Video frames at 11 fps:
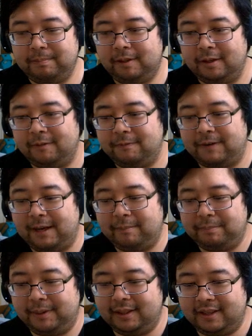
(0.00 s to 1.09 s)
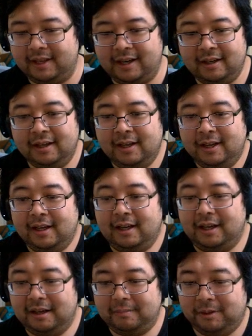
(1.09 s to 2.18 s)
fine print there.
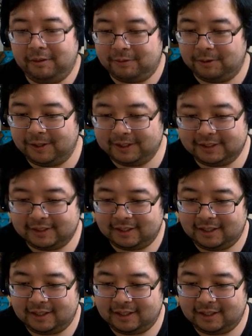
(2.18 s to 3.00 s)
You of course